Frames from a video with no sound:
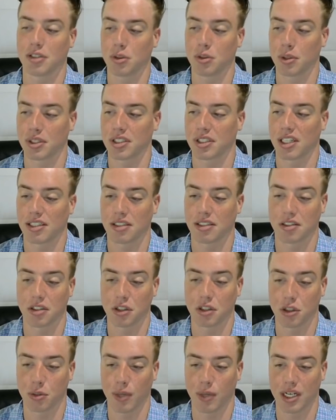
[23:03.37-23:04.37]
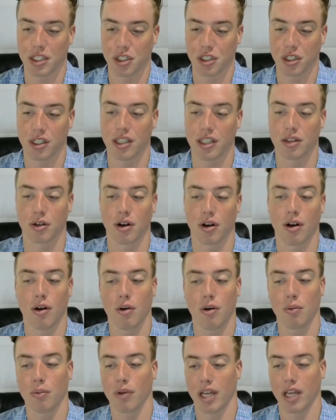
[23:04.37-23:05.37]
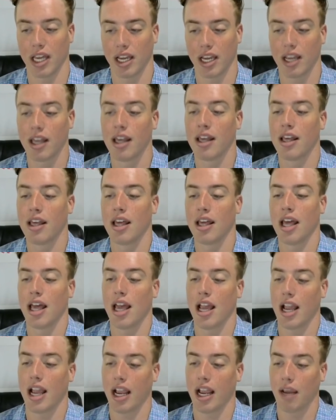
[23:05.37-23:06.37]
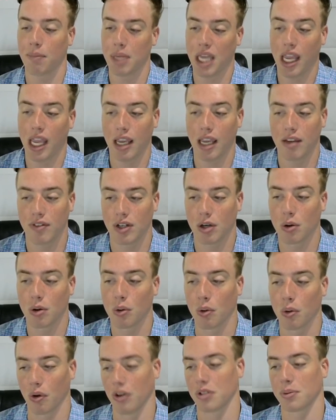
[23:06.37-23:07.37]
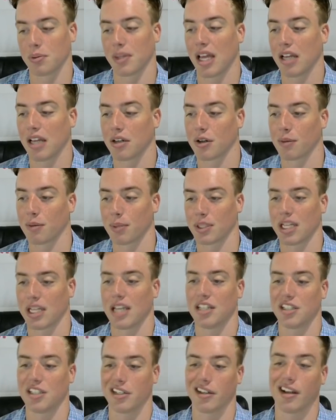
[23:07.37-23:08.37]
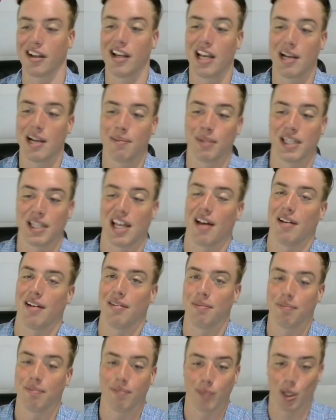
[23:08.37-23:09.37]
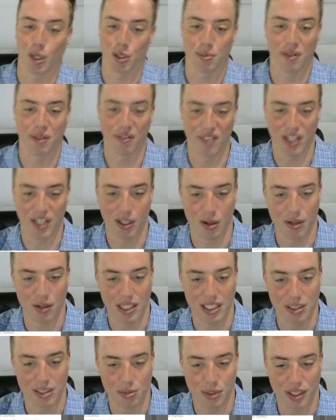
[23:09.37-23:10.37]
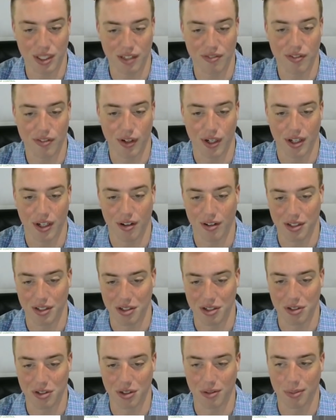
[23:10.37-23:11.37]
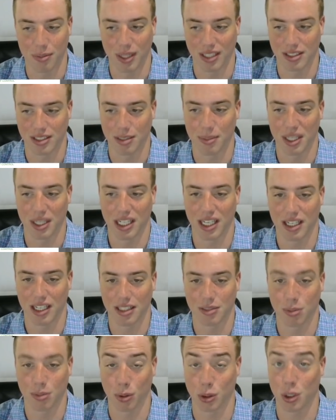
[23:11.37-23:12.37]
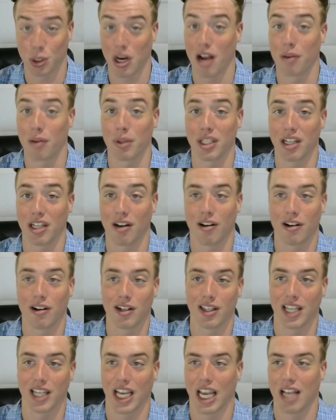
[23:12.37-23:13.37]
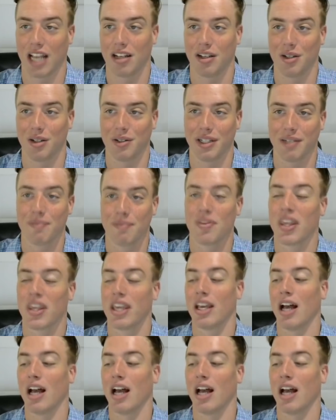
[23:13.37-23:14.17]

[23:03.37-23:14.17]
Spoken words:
to assess the situation in their own way and behave in accordance with that interpretation. But that marshmallow video is really funny on YouTube. Like, some of the kids will try really hard and they can't do it.